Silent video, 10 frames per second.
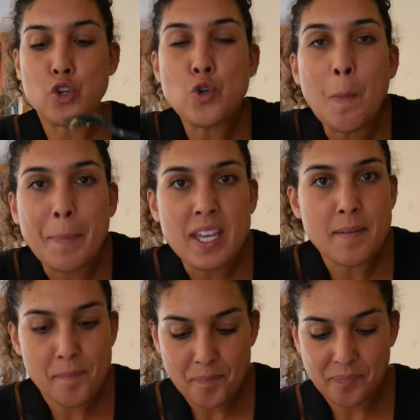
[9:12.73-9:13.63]

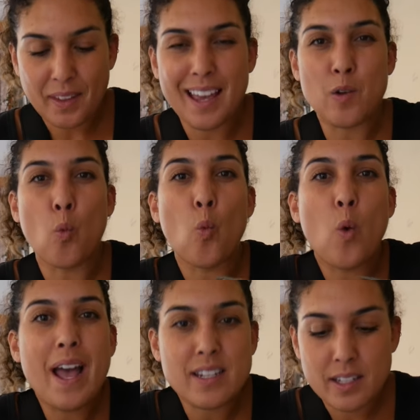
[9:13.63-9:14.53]
goopy and
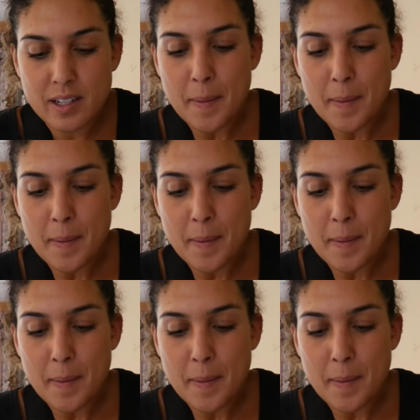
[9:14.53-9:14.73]
wet.